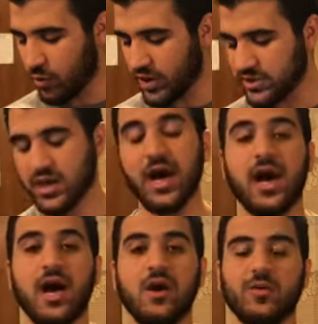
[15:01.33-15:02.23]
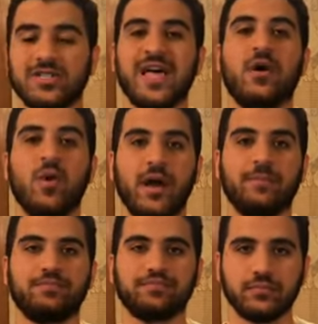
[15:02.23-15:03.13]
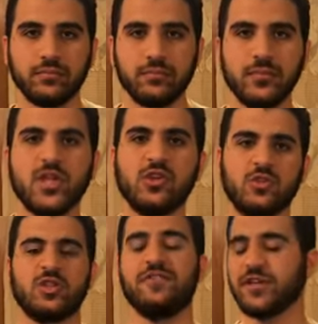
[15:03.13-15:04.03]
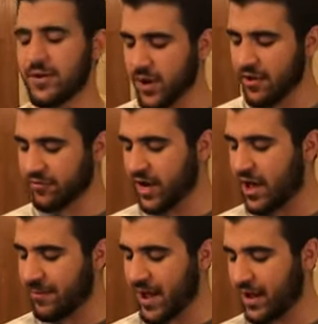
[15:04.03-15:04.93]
was not wet. So say for example I forgot